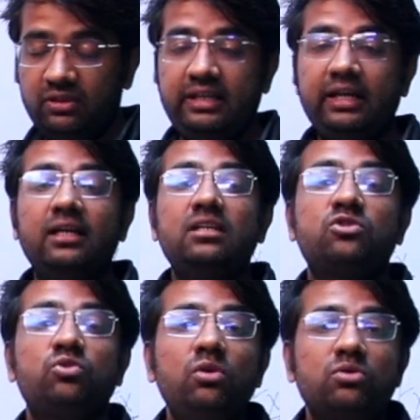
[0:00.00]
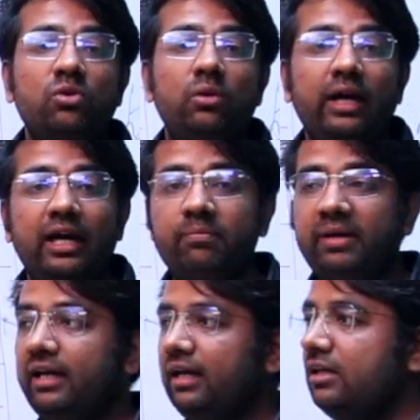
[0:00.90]
taken source code and
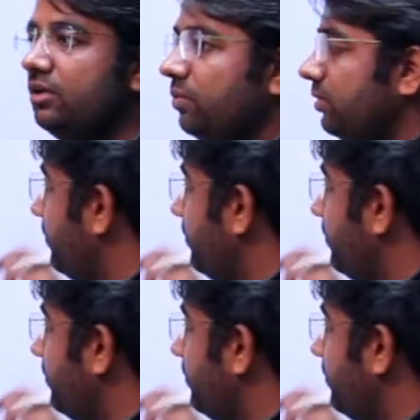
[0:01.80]
break into the